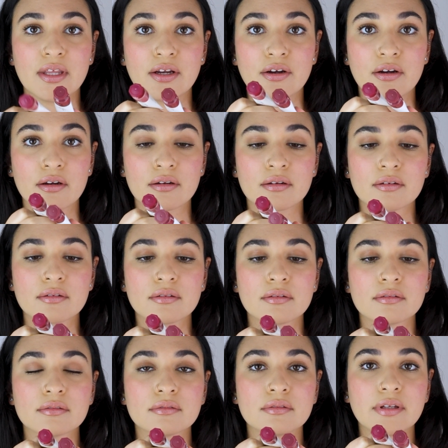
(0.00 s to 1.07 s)
their
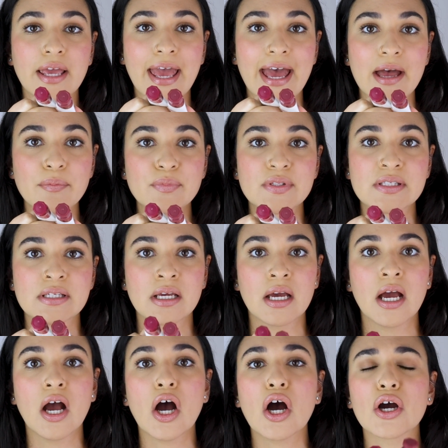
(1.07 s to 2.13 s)
caps
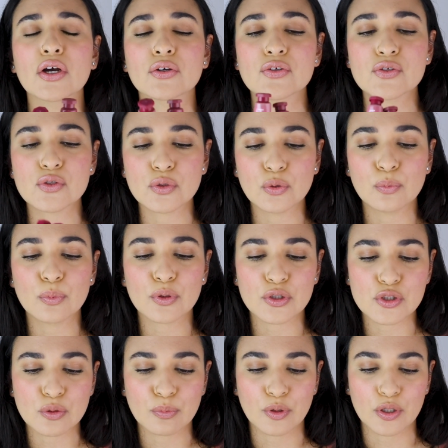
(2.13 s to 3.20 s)
are super,
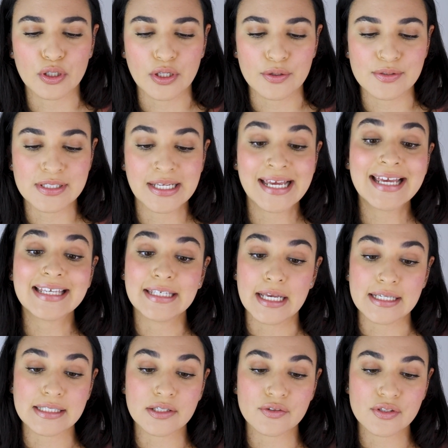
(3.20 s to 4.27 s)
super close.
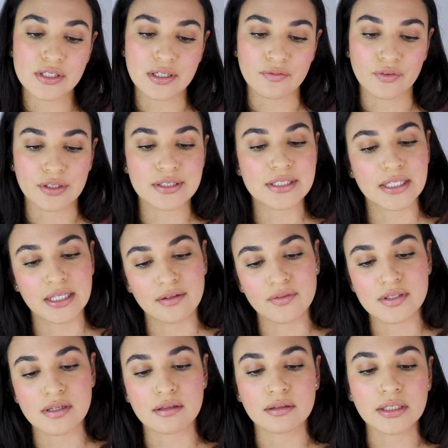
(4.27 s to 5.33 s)
Yes, there's a difference. Eve
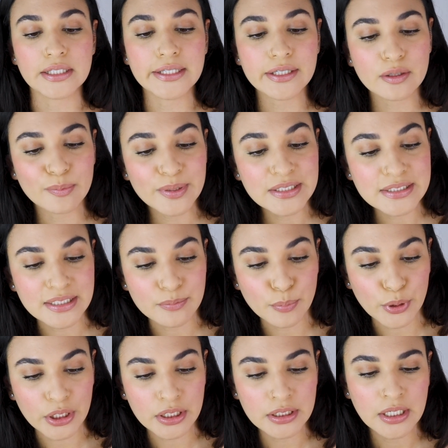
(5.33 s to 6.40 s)
is a little bit
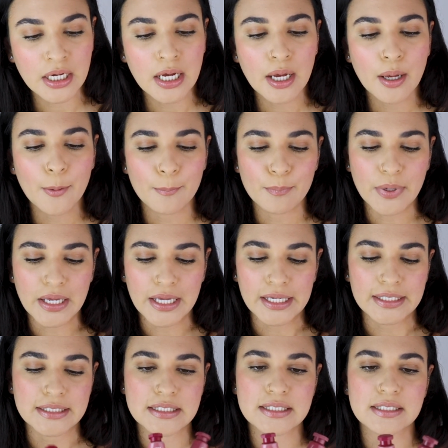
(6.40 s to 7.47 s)
deeper,
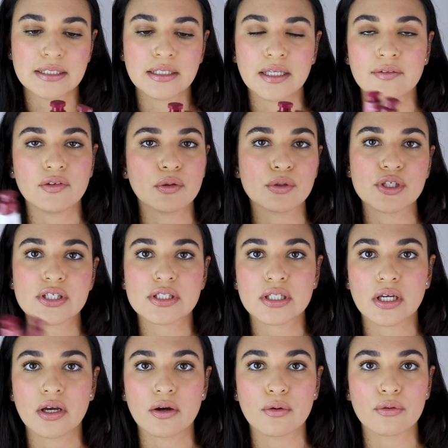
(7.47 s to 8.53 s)
but if you were just
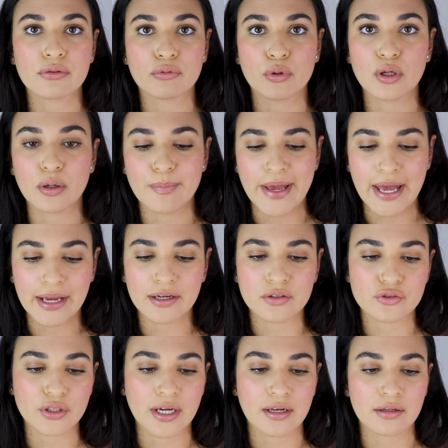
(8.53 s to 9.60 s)
to go through your bag
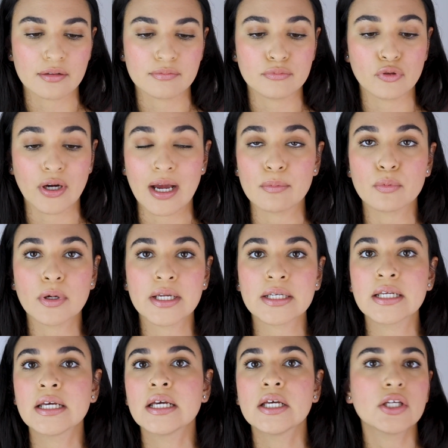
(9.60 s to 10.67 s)
and try to grab
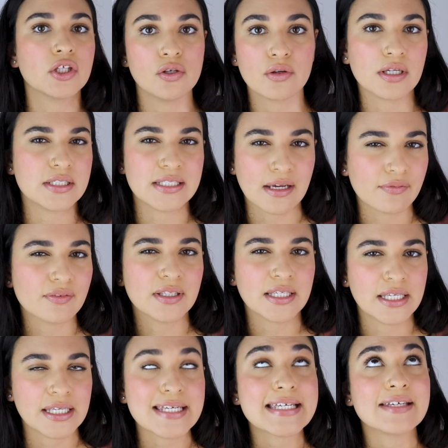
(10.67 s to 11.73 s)
one, you could
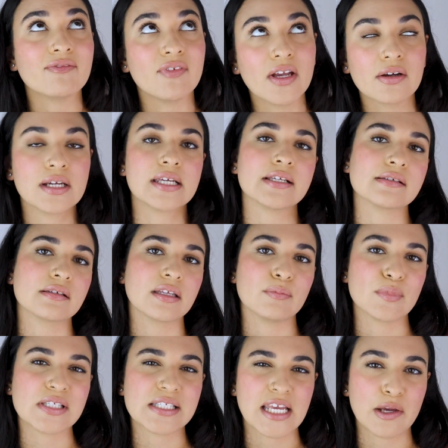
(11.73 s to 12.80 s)
definitely very easily
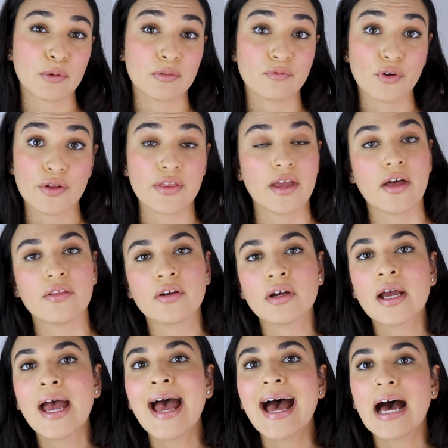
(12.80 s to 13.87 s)
mistake one for the
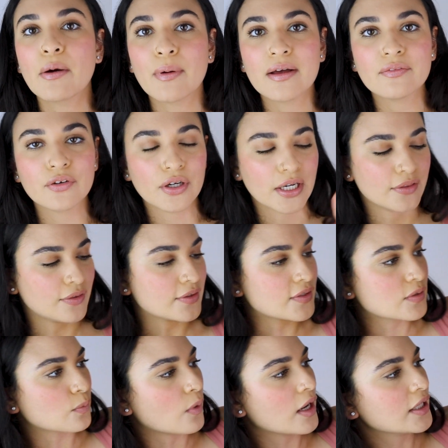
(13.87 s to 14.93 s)
other. However, in the
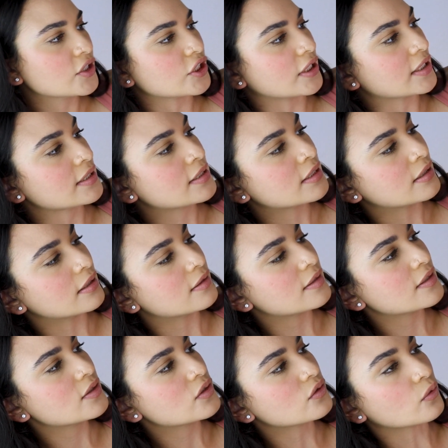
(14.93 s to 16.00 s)
swatches,
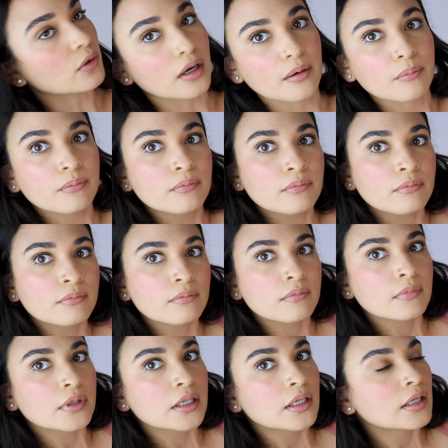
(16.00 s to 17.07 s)
this is Storm
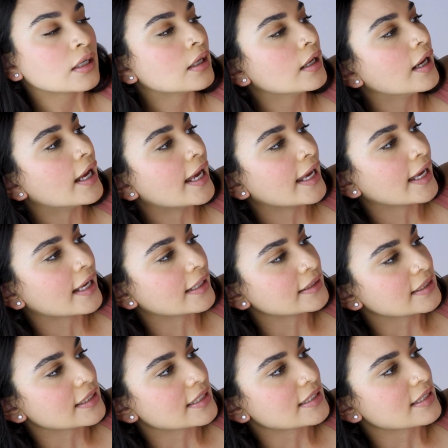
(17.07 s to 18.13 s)

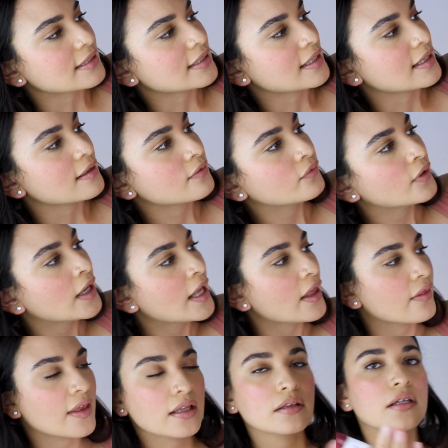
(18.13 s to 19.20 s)
and this is Eve.
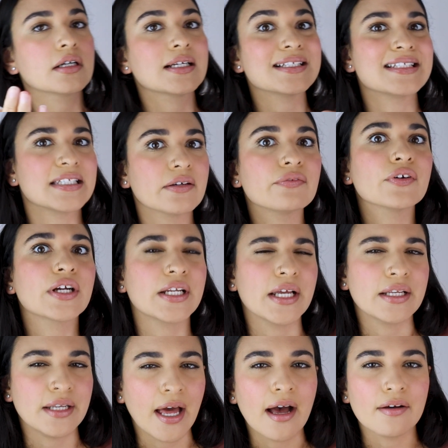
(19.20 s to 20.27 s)
They look different
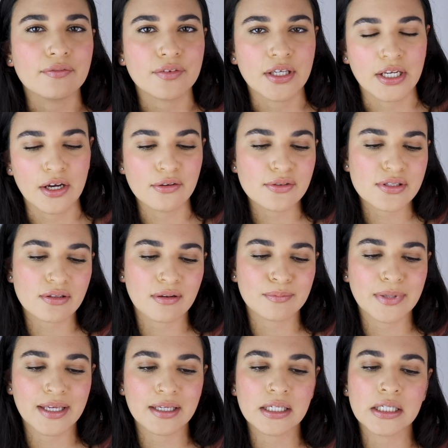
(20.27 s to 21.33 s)
enough, you know? So
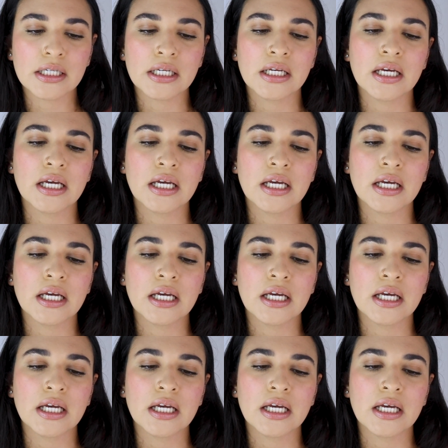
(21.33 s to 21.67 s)
I'm like,